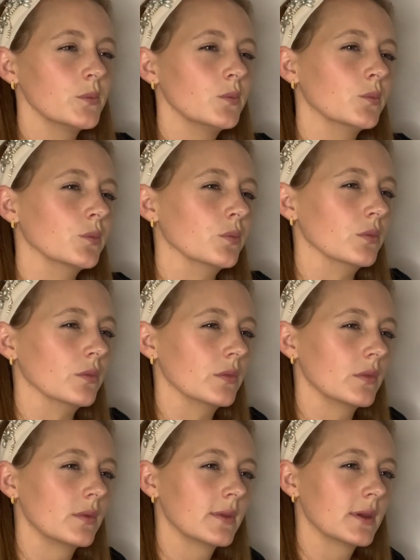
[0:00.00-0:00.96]

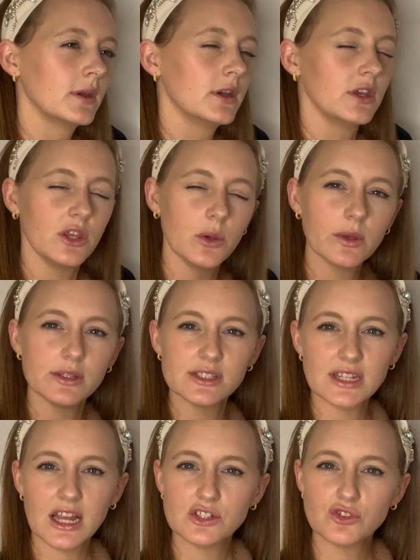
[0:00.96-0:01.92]
You can
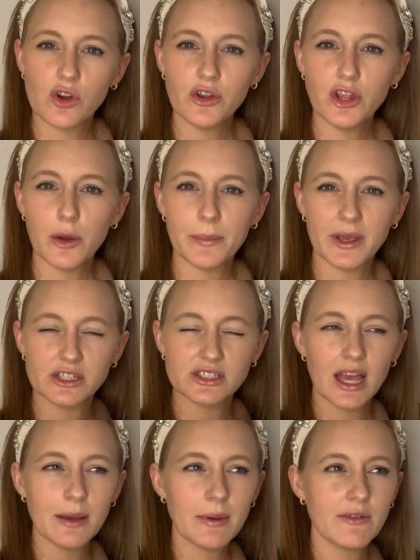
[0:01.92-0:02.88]
start drawing your pictures.
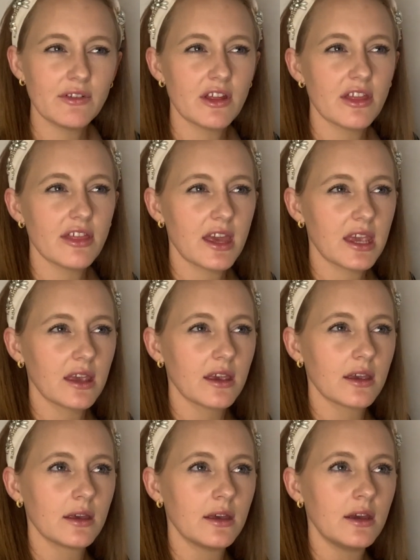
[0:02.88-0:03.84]
I'm having a
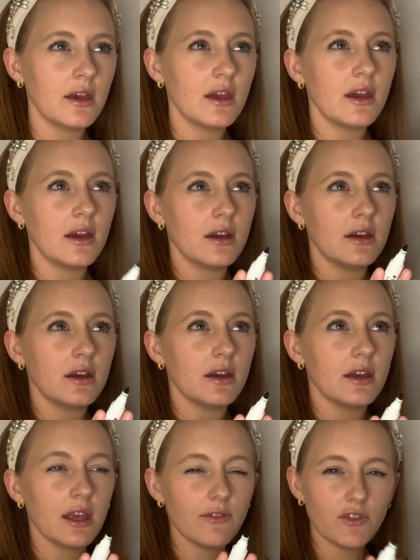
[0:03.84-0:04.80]
think.
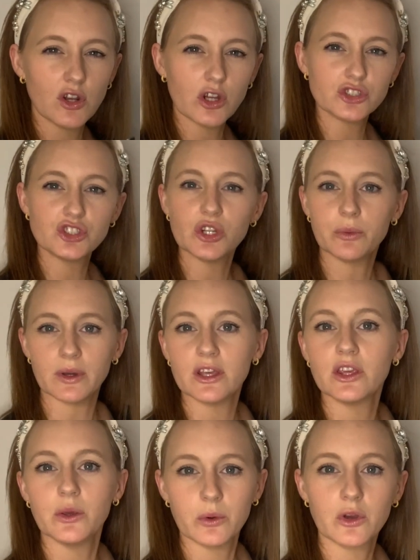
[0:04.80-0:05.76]
If you're not sure,
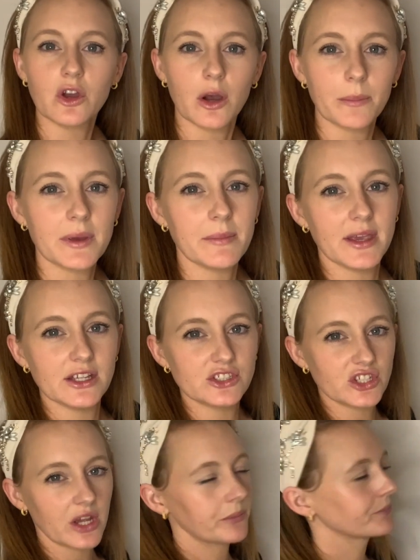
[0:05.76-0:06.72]
you can copy me
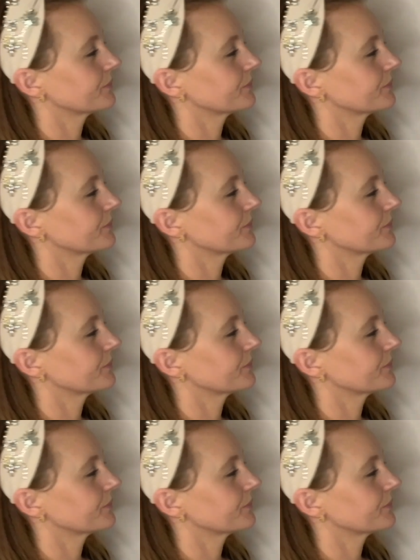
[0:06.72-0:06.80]
too.